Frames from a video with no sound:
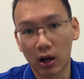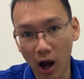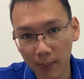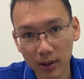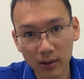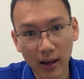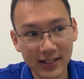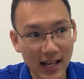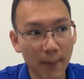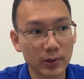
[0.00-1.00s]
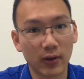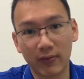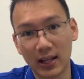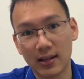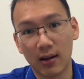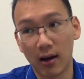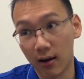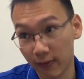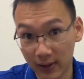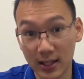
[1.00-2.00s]
Common examples of
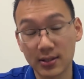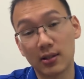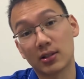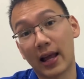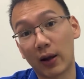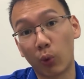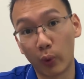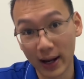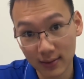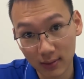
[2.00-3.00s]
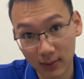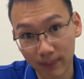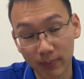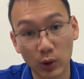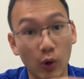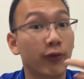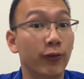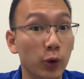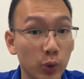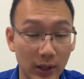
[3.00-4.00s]
this is like rent, your
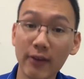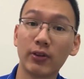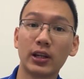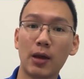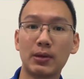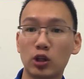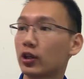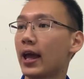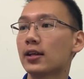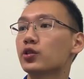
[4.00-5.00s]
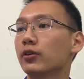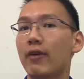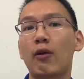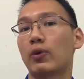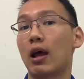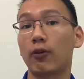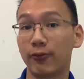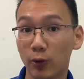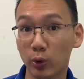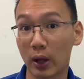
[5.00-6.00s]
food, definitely. I mean, you can't survive
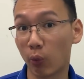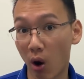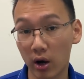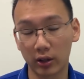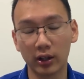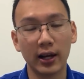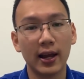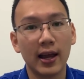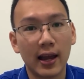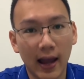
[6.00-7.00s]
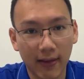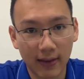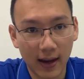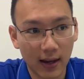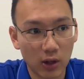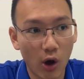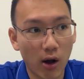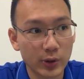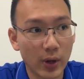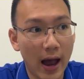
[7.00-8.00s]
without food and water. And then you
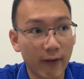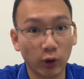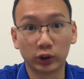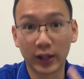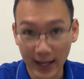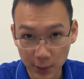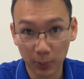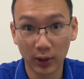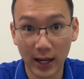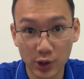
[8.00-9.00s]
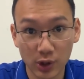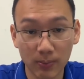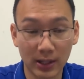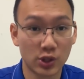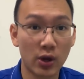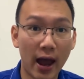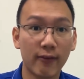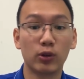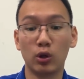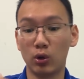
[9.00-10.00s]
also have your transportation because you
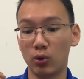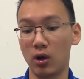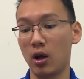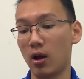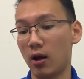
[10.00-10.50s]
have to